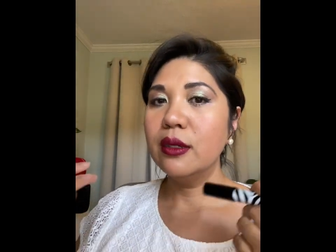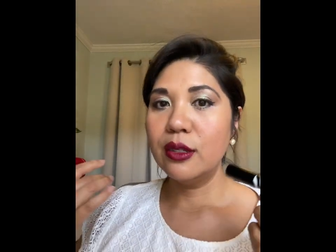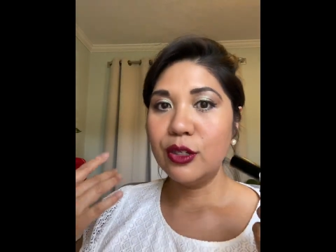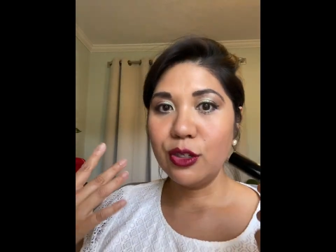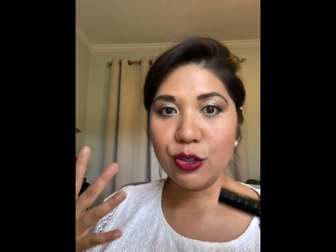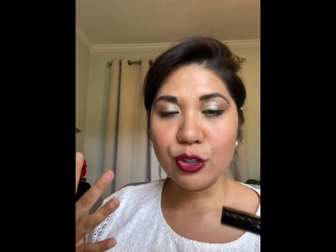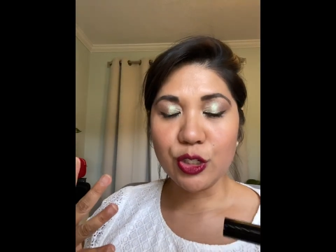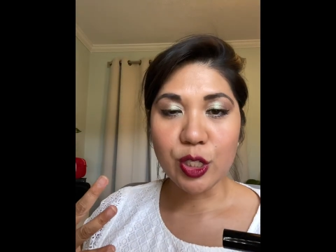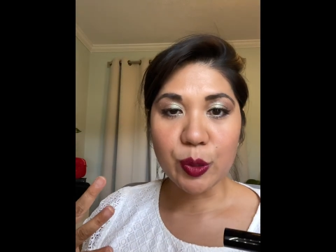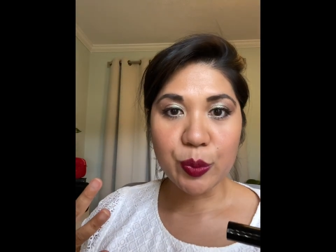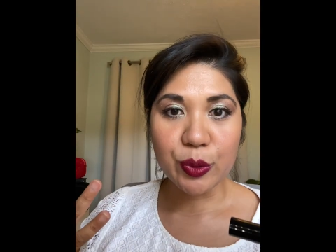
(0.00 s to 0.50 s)

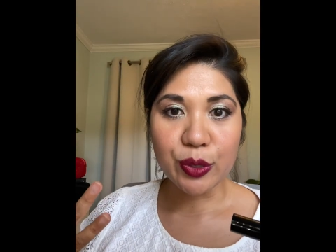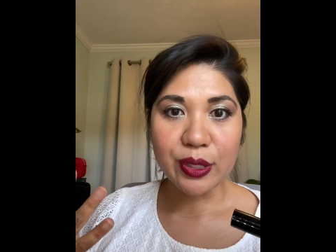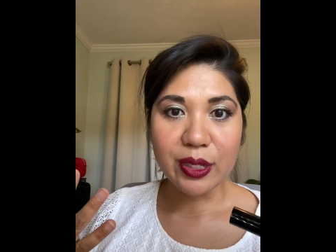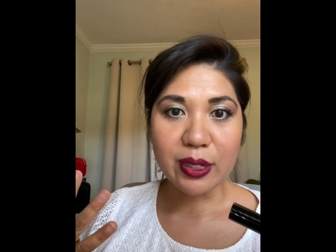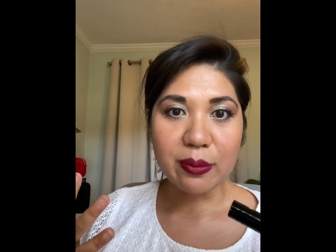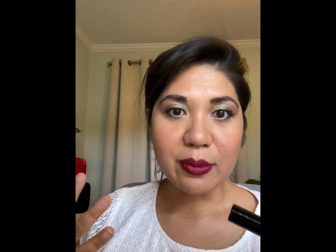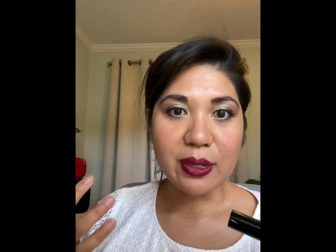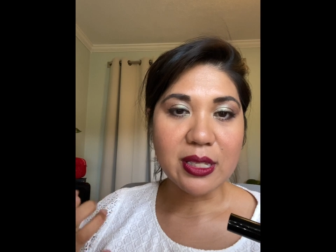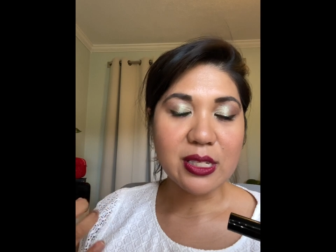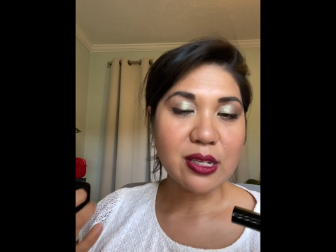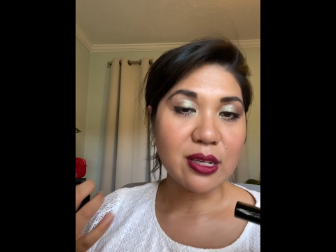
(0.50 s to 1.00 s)
your deeper
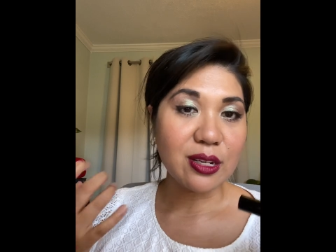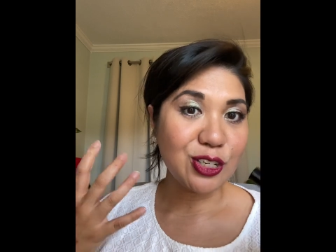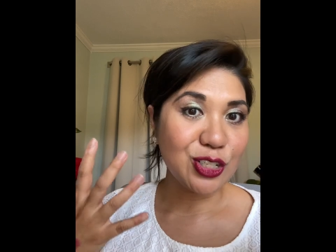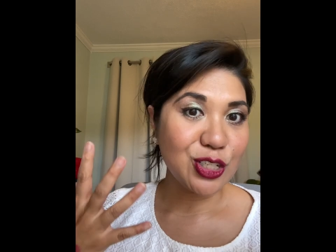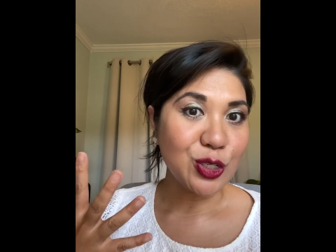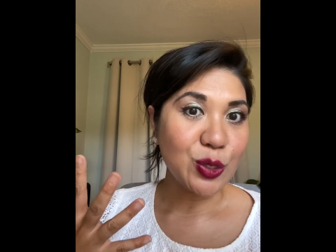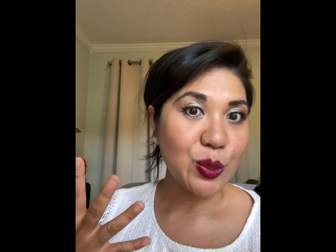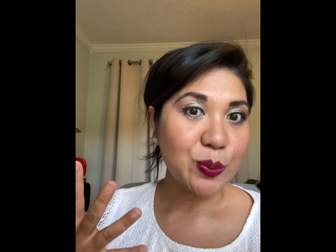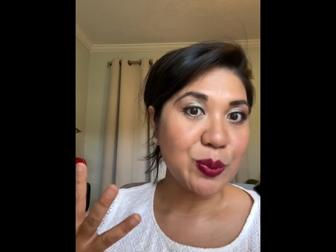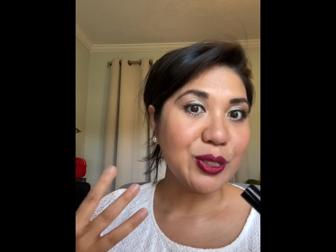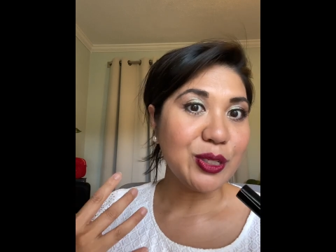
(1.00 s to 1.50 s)
than me, it's going to
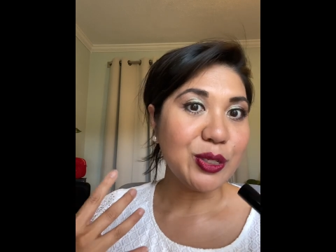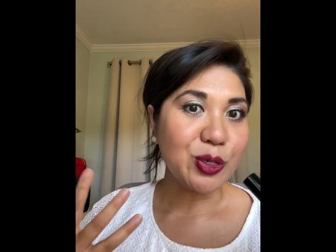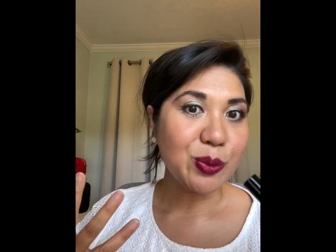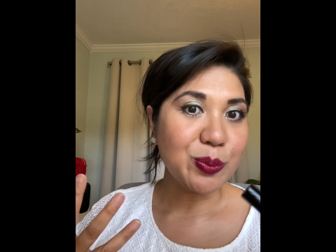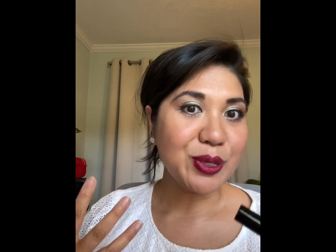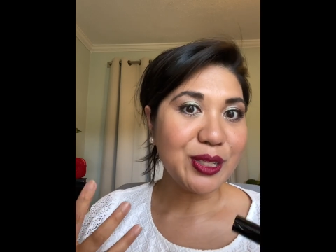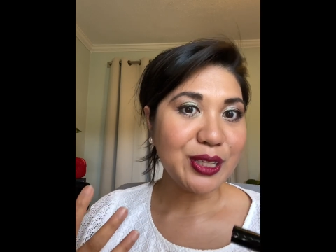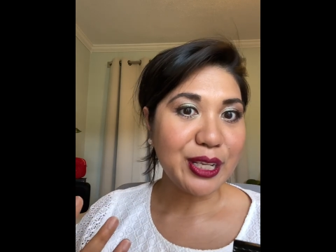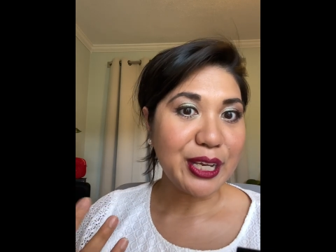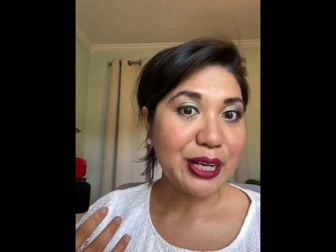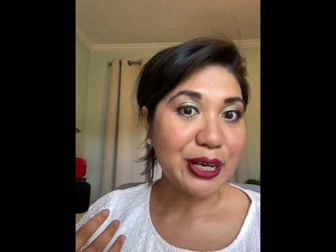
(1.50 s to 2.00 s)
show up a little
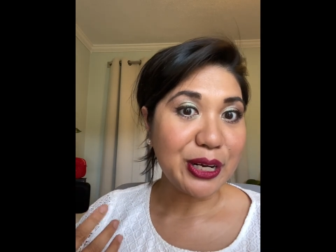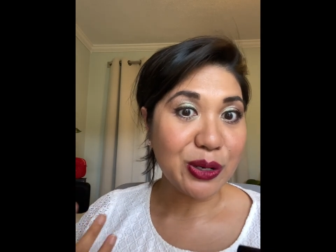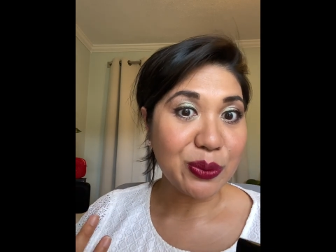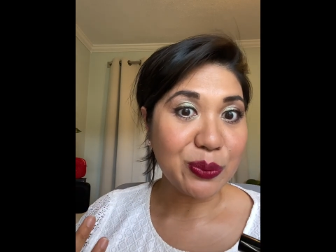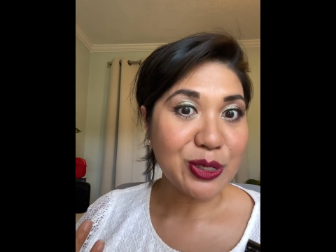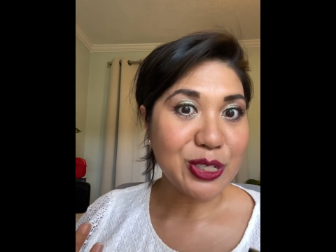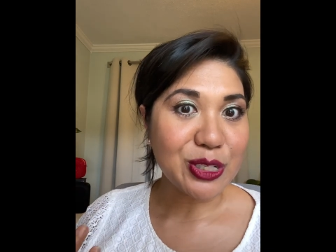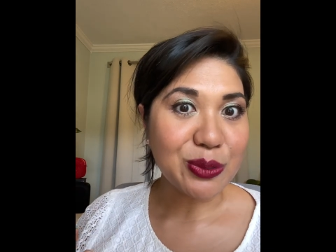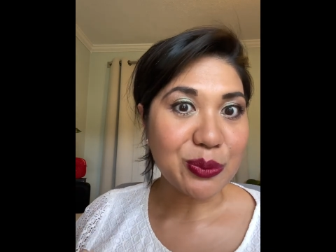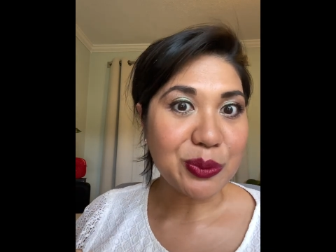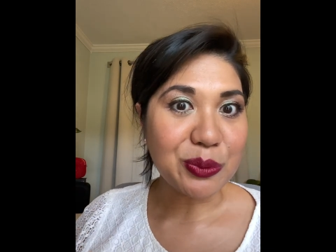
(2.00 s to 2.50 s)
bit lighter,
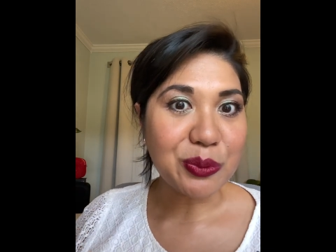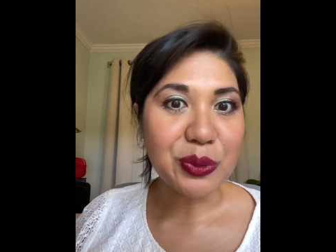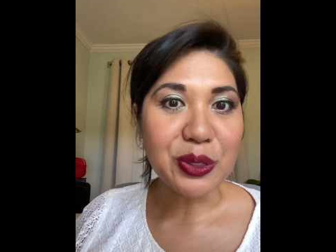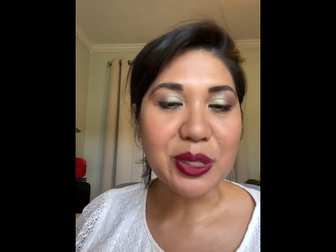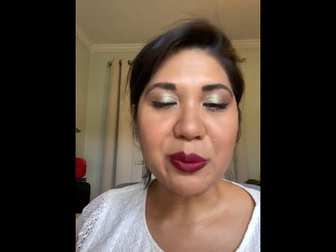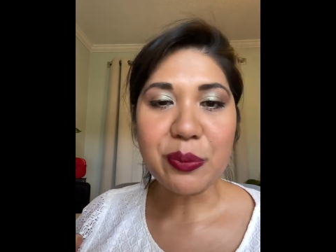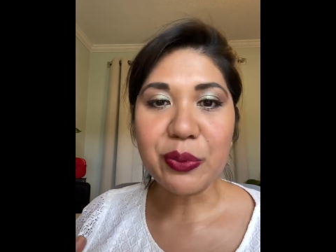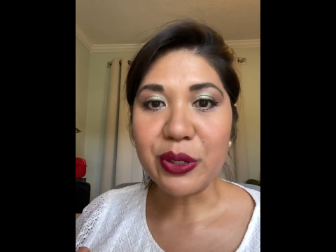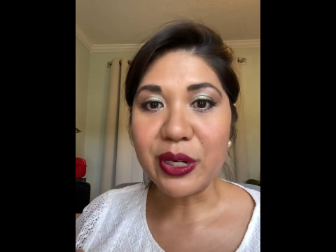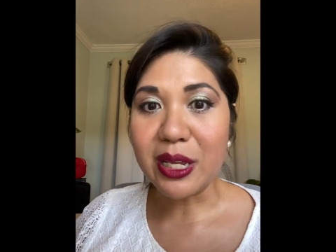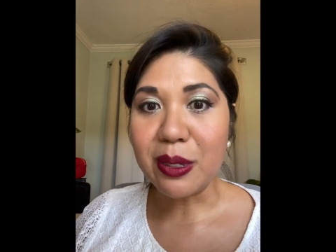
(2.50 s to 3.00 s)
which will be
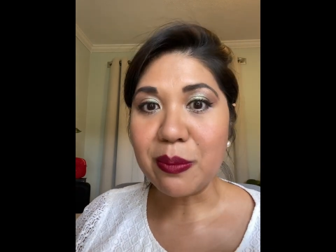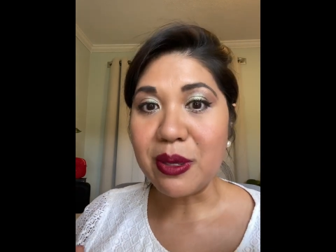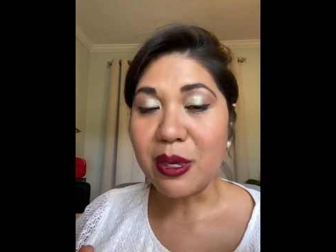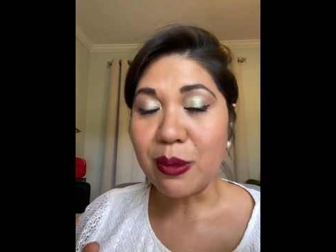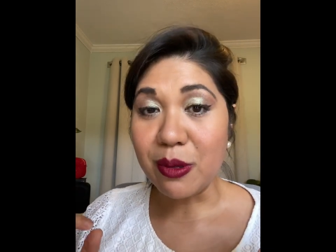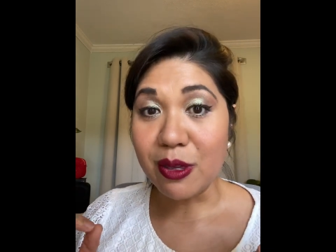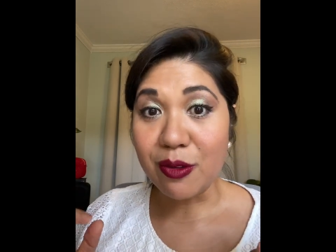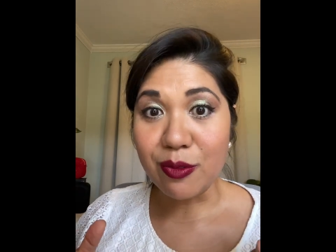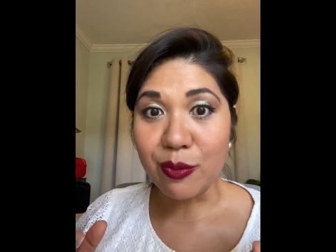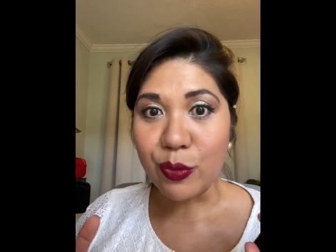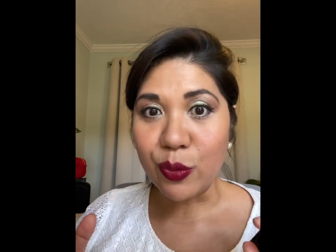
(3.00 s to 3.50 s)
really pretty,
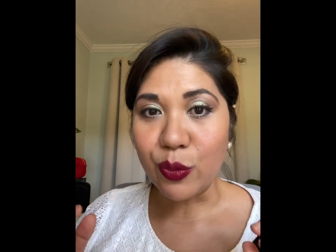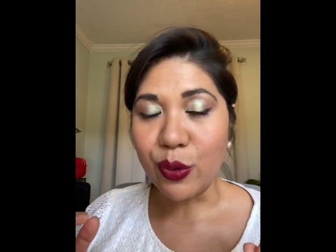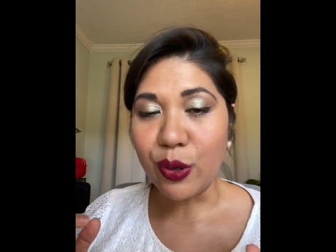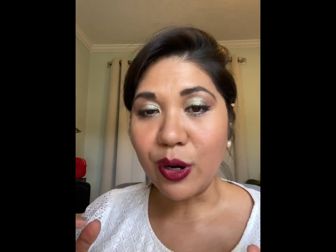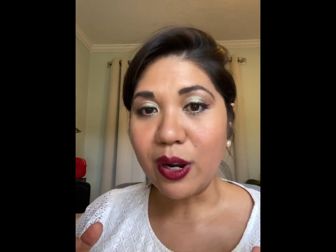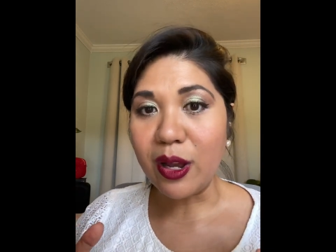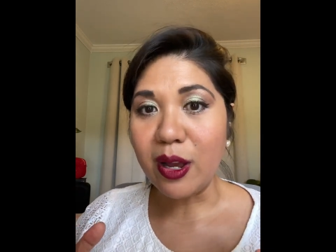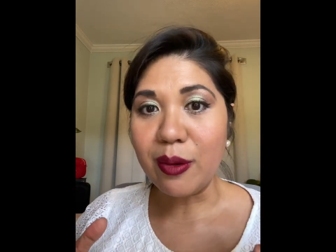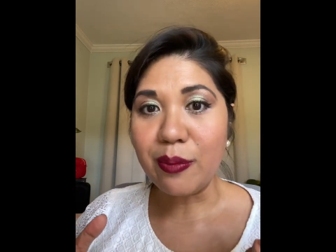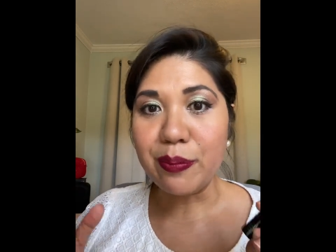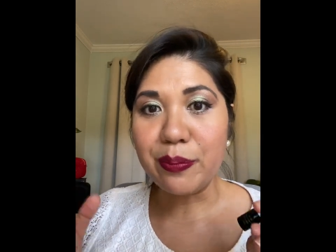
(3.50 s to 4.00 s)
maybe even
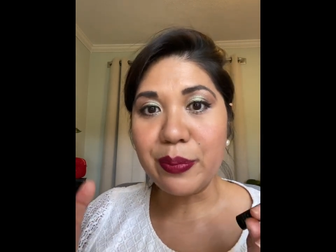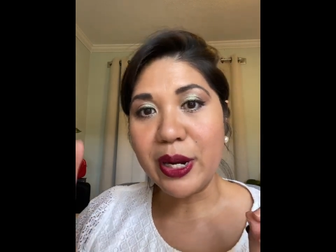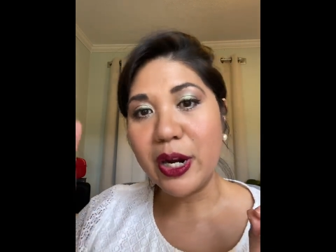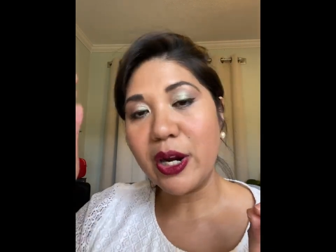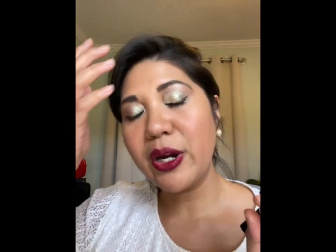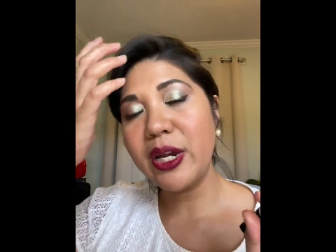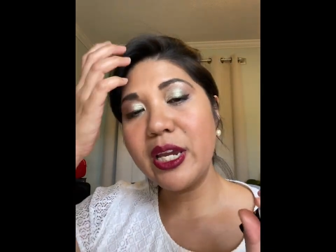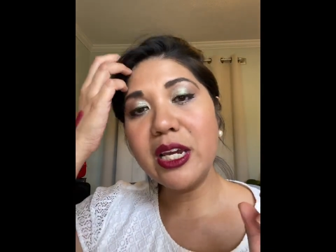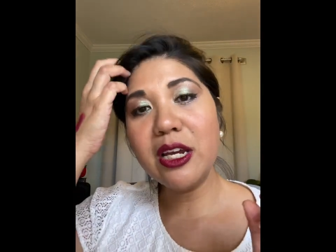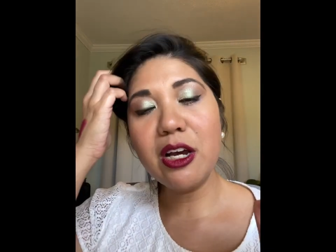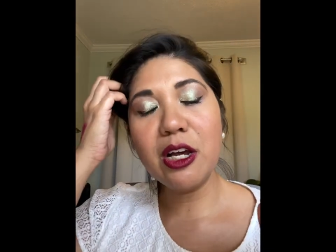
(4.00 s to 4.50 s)
more um,
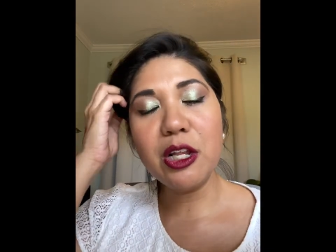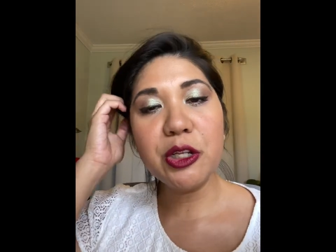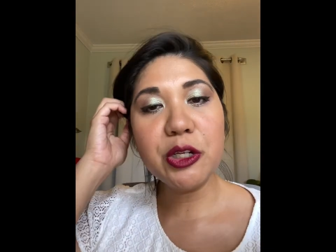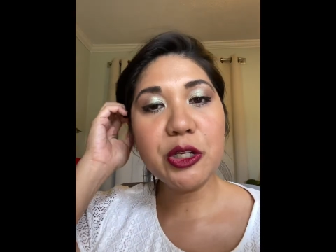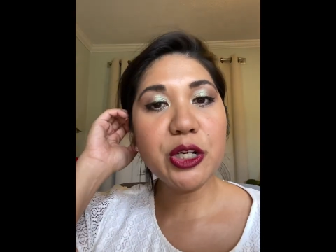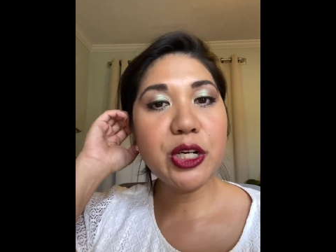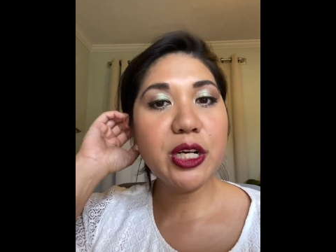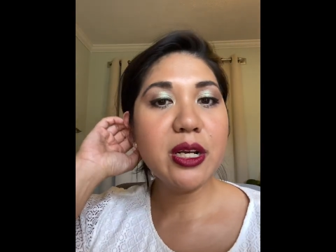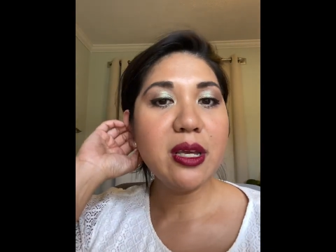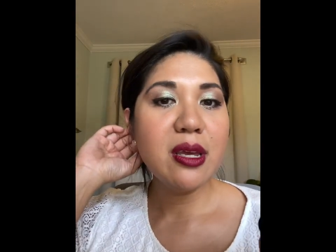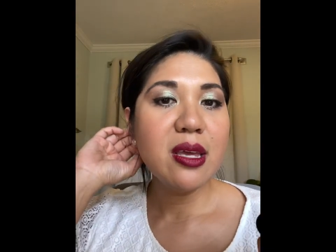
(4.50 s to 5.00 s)
berry
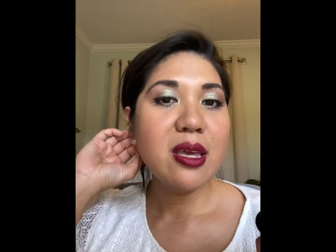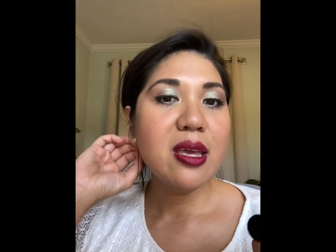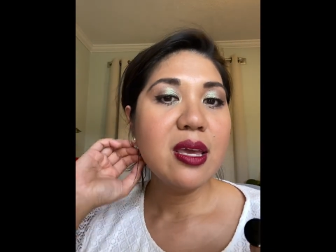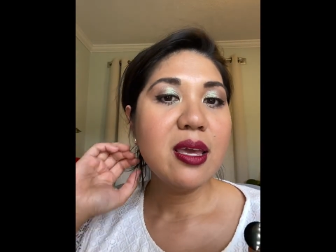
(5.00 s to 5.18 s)
colored.